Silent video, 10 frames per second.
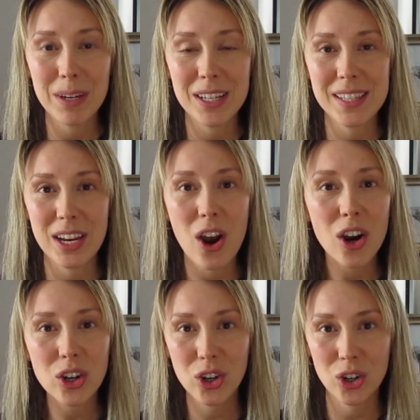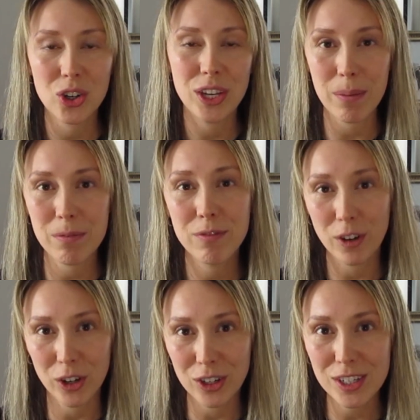because they are curled up
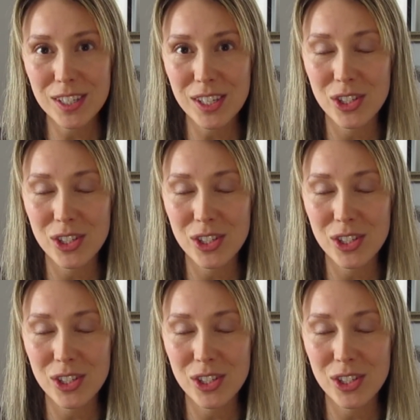ferns,